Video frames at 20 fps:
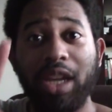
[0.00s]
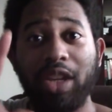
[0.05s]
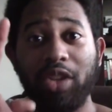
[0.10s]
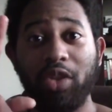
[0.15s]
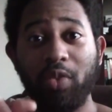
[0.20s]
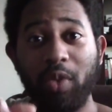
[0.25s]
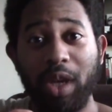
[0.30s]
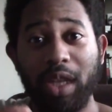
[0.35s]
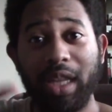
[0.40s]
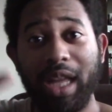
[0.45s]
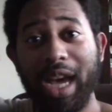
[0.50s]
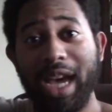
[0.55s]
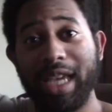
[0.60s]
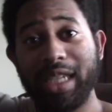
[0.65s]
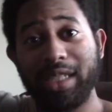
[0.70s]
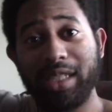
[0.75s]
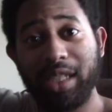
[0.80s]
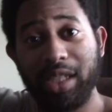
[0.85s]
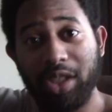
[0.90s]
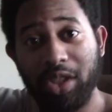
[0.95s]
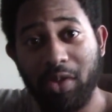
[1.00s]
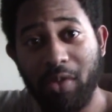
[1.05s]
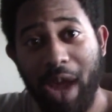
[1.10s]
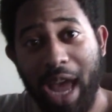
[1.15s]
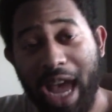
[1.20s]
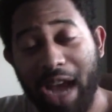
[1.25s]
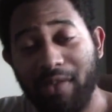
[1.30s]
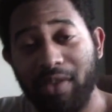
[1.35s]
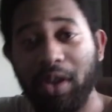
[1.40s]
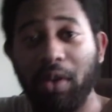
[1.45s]
you realize you
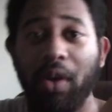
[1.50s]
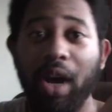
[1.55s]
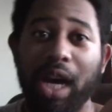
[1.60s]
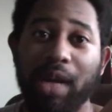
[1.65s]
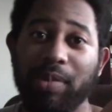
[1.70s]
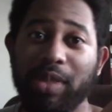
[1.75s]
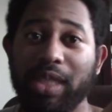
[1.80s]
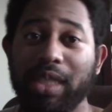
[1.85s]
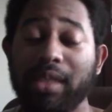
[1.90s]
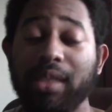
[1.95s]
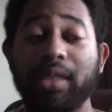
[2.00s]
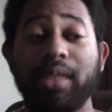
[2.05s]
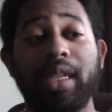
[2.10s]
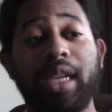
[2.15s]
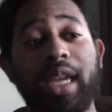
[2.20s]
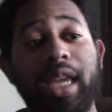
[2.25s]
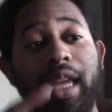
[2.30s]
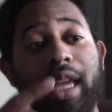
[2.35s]
have no options.